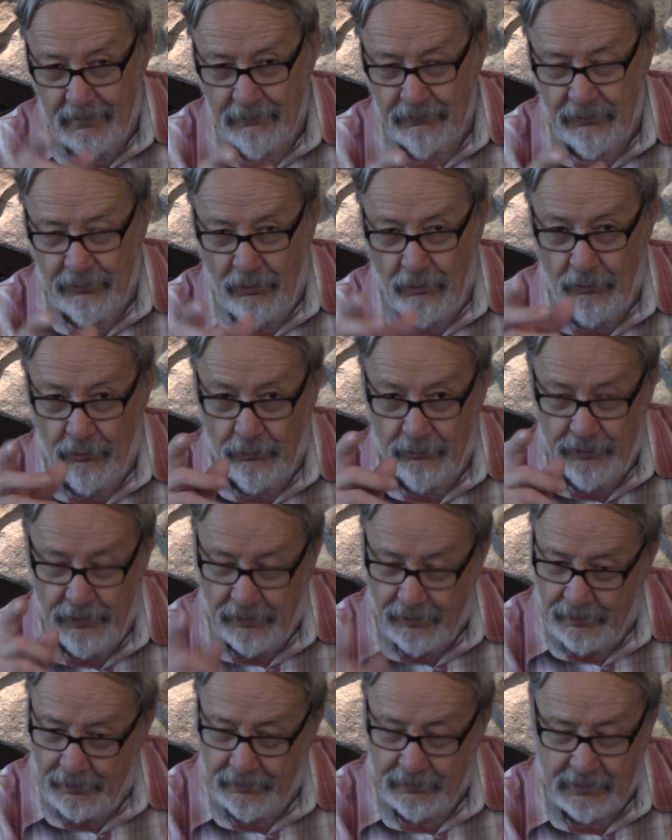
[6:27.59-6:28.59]
doe
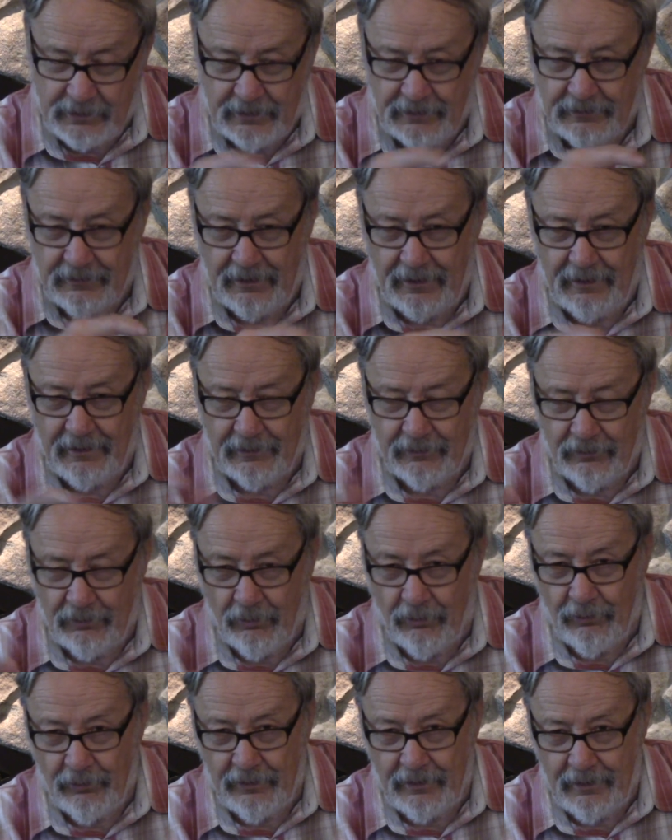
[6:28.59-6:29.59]
urine containing
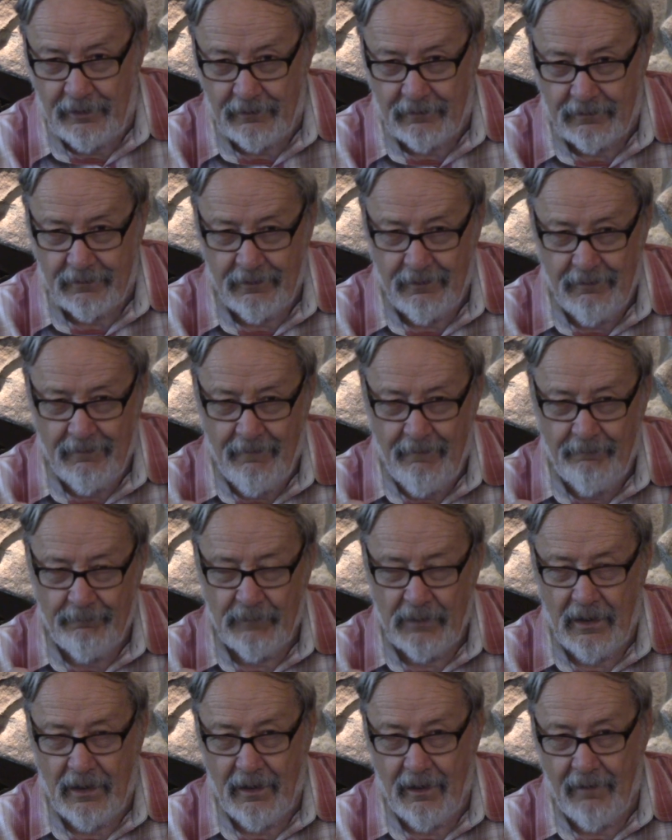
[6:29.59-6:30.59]
doe and heat
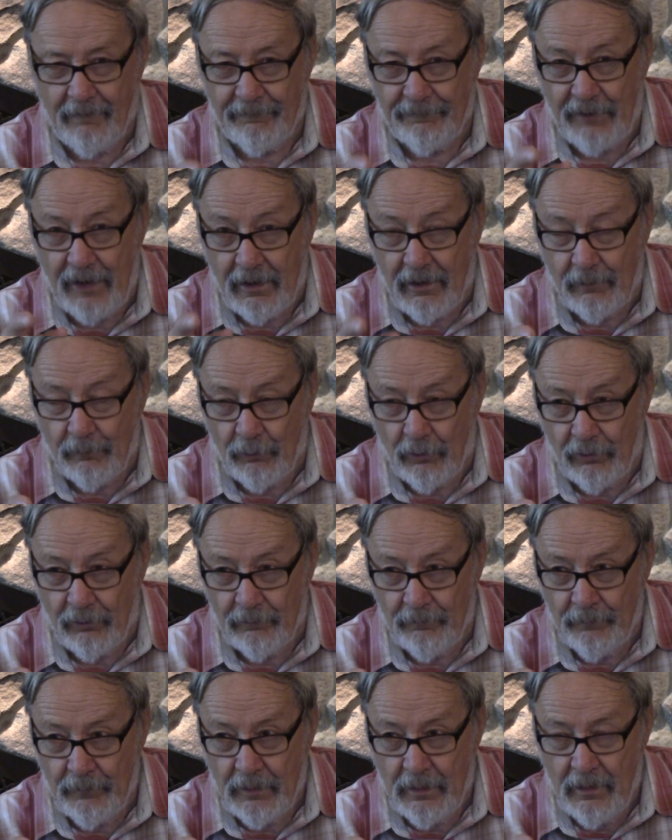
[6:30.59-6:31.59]
pheromone.
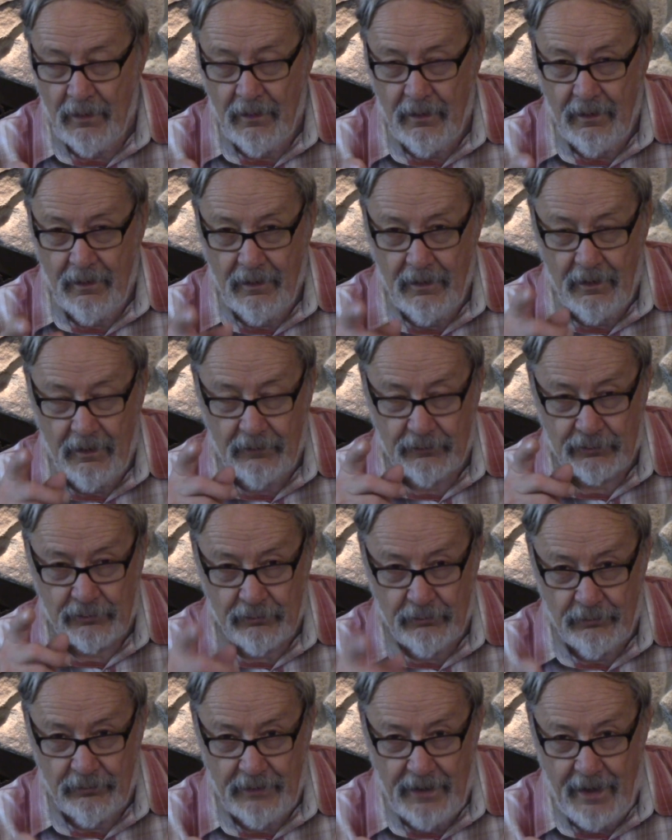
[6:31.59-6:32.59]
It
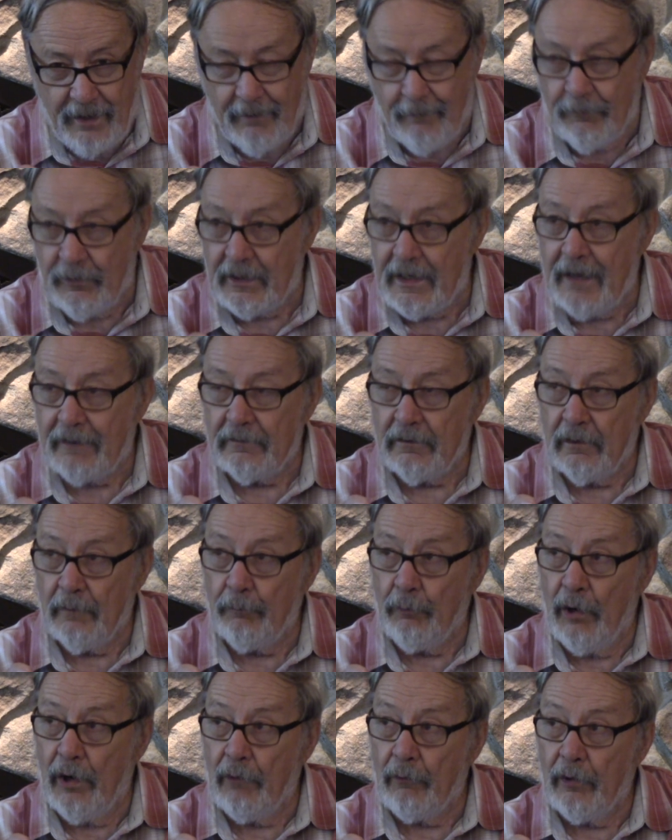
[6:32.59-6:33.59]
screwed that up. It got to the
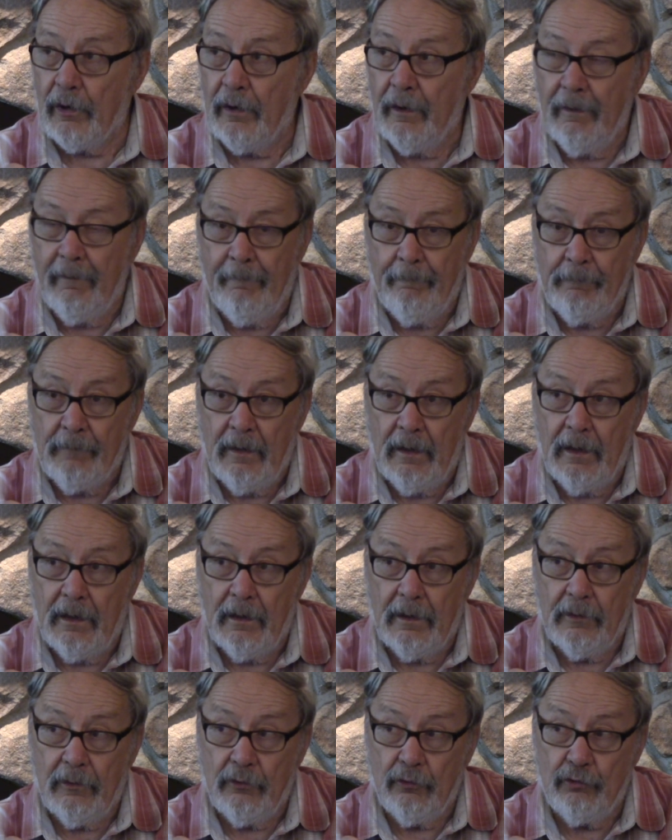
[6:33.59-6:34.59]
point where
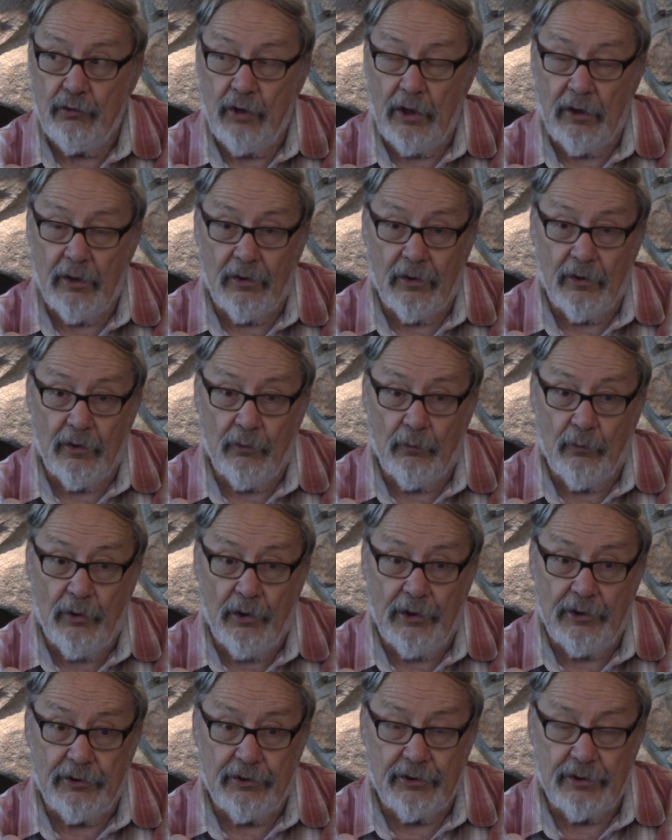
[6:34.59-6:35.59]
deer in the
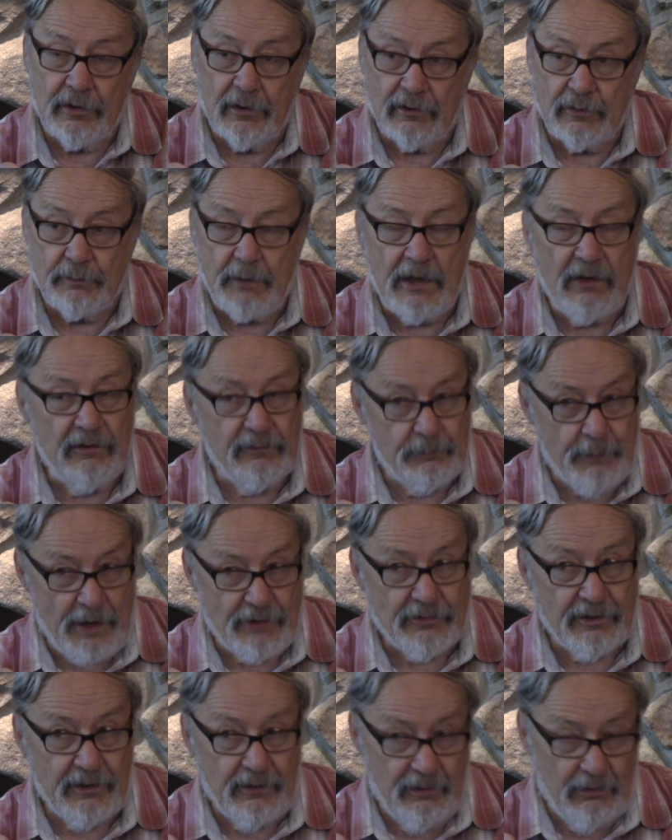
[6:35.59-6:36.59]
woods,
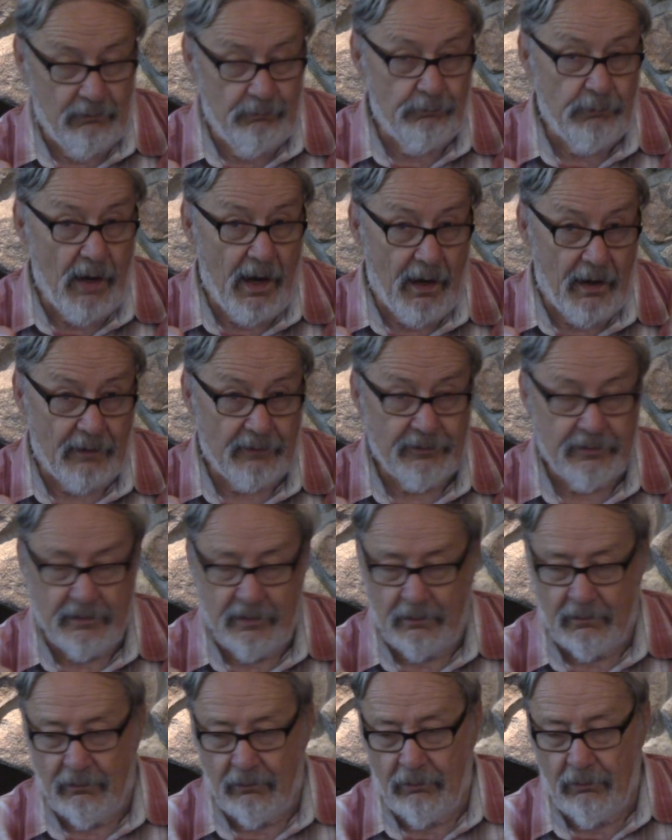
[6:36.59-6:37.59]
especially bucks, you
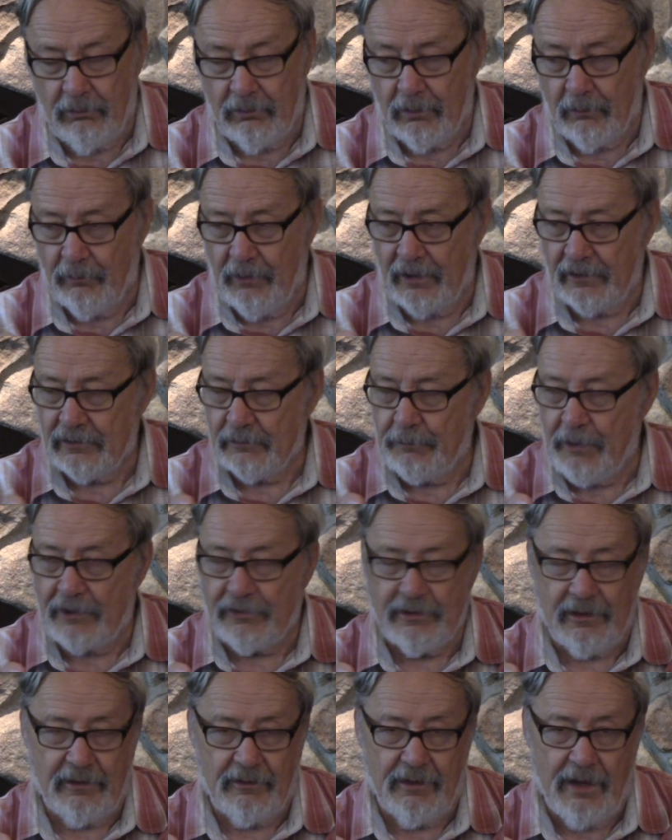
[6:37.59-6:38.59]
know, older bucks,
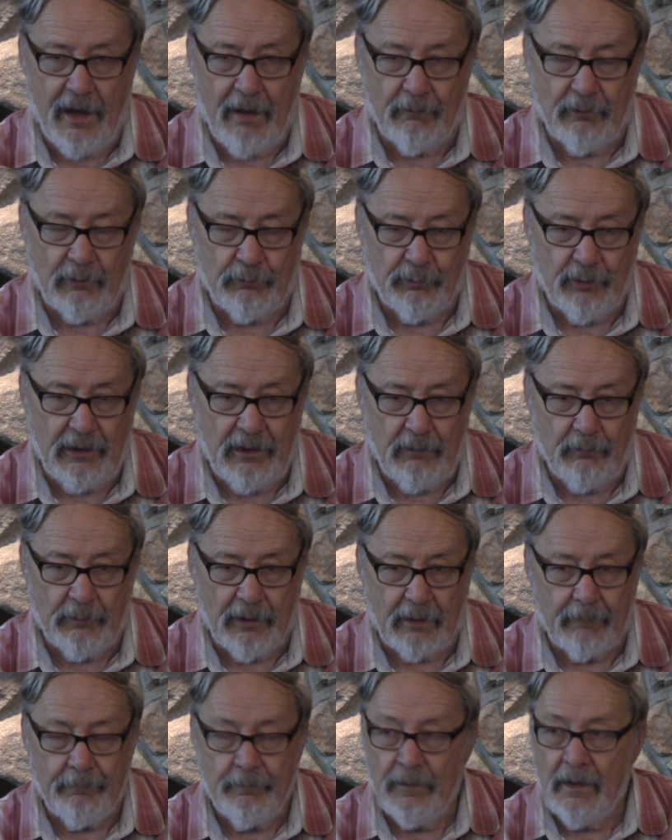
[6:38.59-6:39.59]
especially a dominant breeding
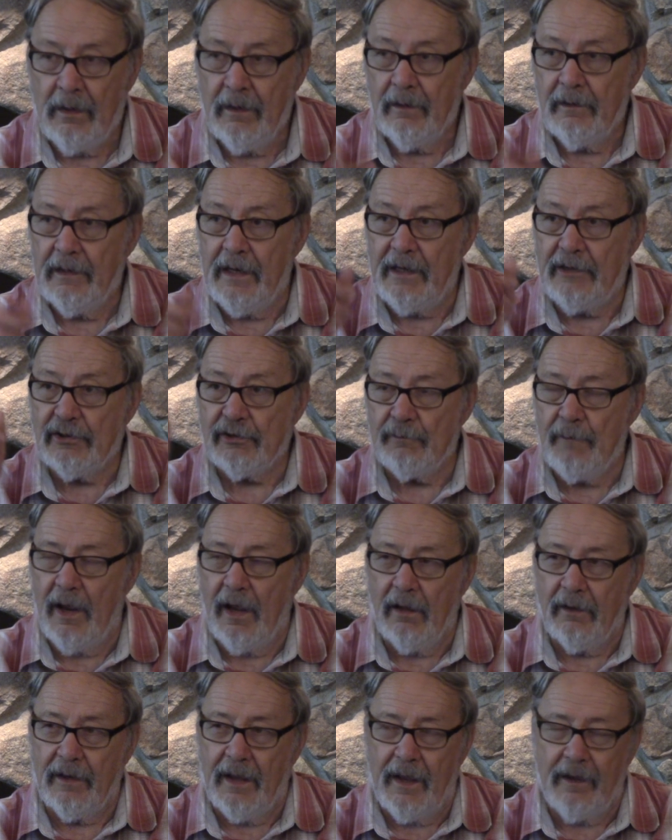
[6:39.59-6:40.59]
buck, they'd
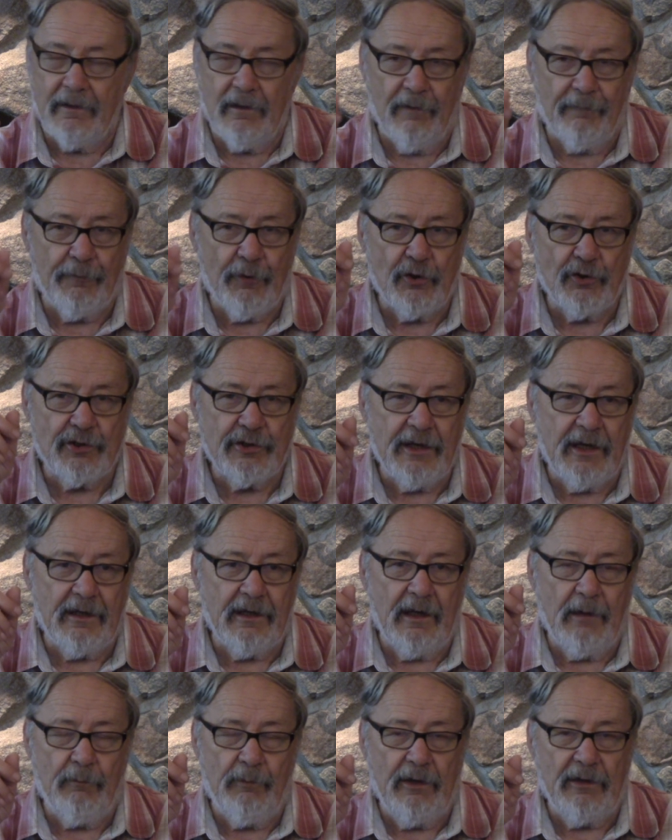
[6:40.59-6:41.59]
smell that, and the first thing
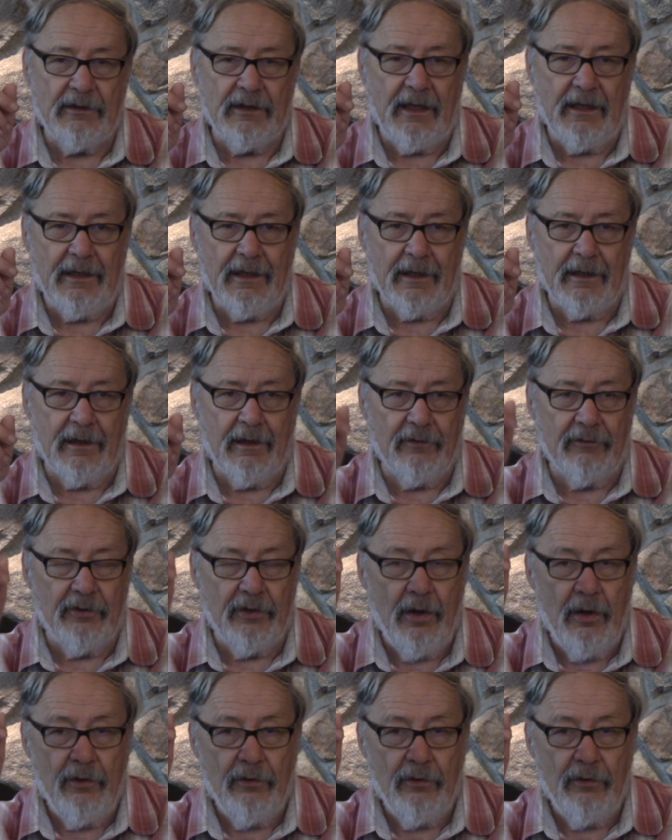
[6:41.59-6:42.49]
they'd be thinking is